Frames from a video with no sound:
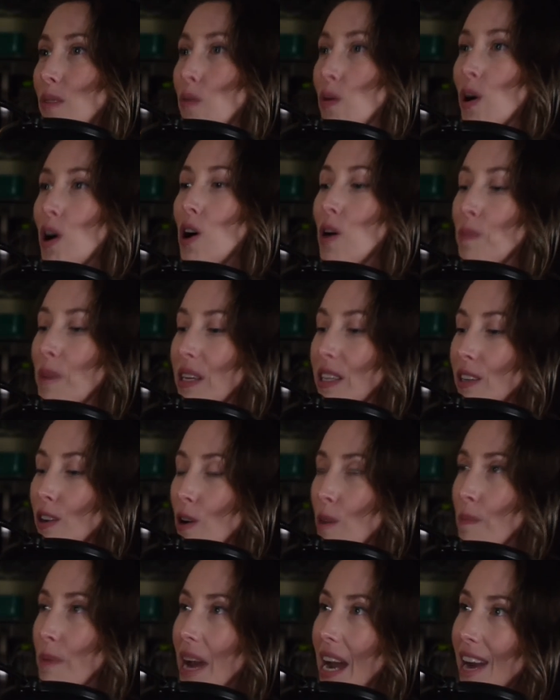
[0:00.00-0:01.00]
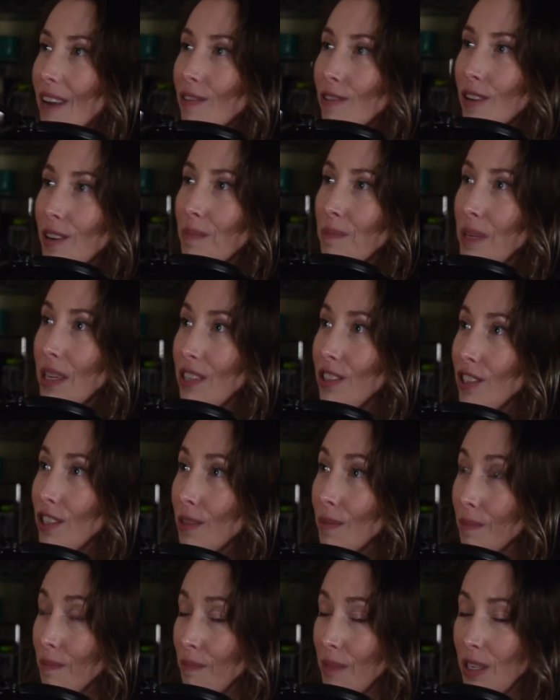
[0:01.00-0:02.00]
We're hoping to go backward
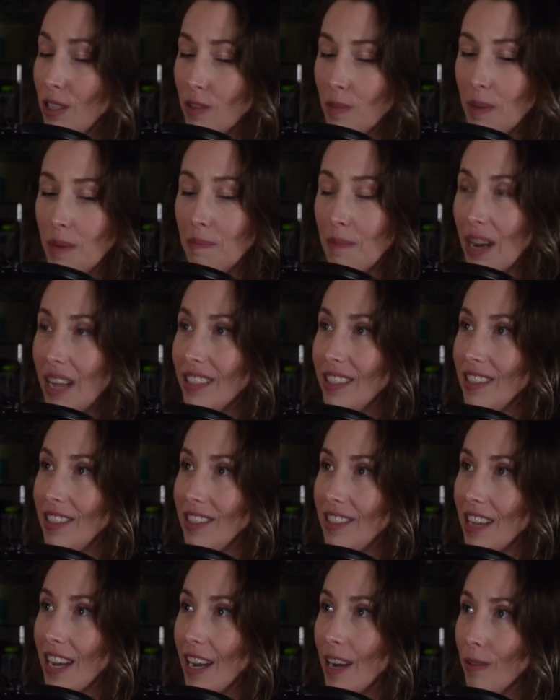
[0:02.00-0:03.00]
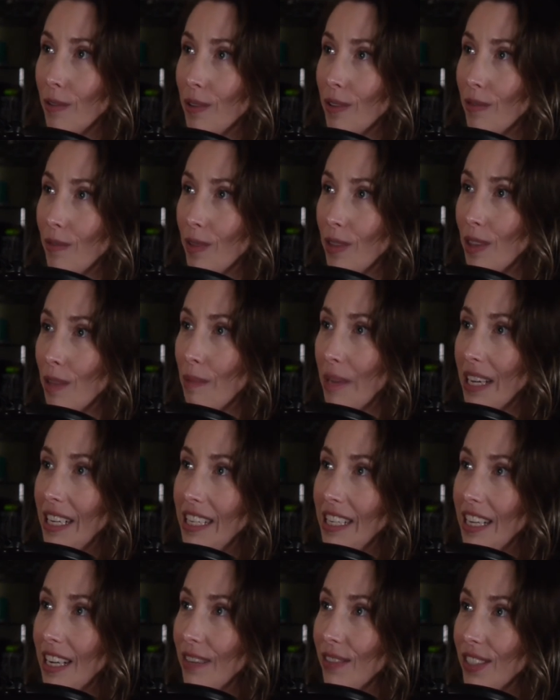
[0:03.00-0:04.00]
Benjamin Button style with the Betty
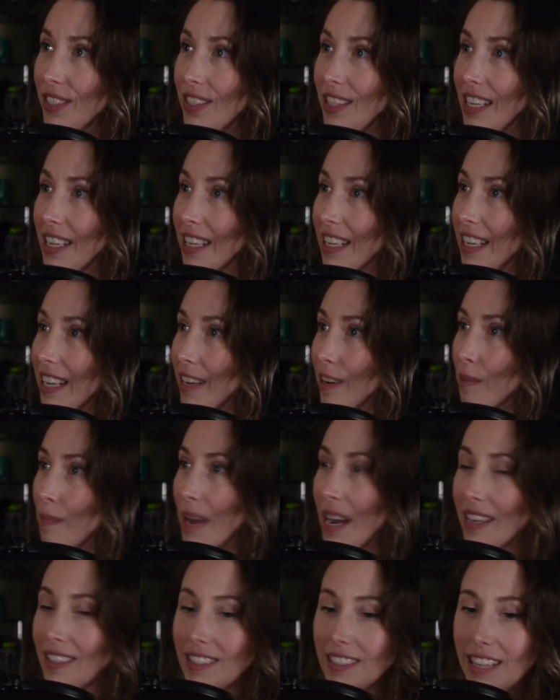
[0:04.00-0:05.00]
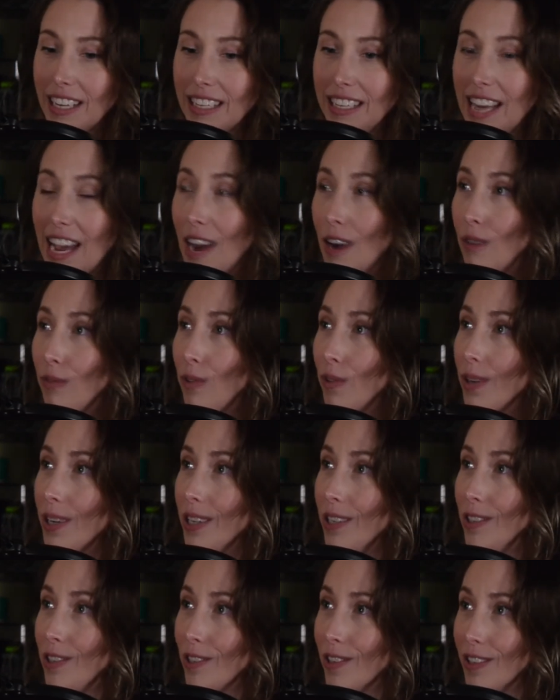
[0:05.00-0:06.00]
Davis thing and get her back to like now
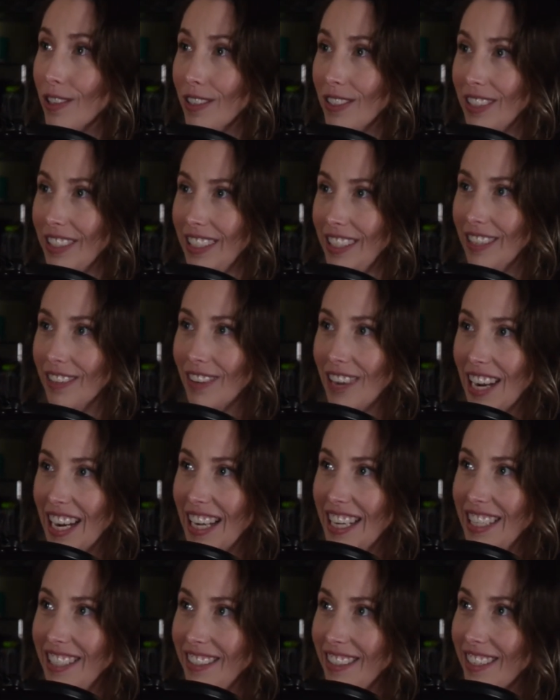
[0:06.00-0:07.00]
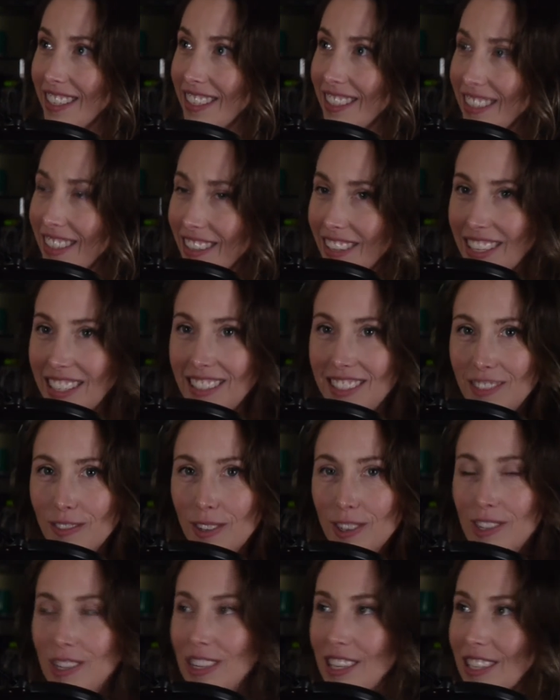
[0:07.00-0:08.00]
Voyager, height, like
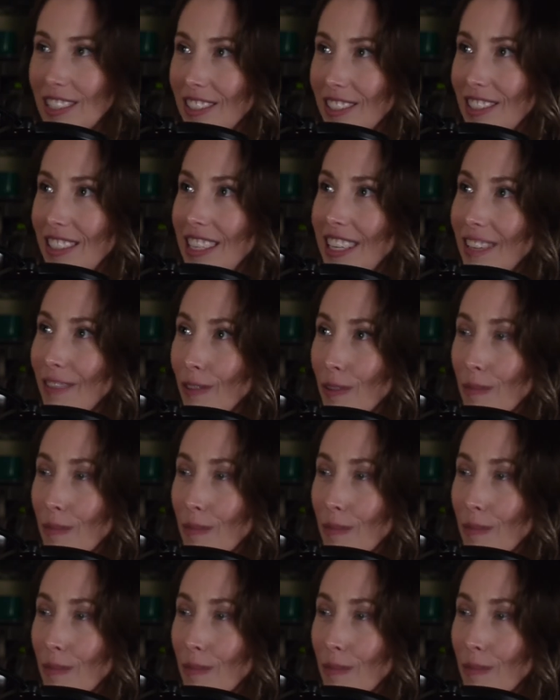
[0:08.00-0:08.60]
where she can see for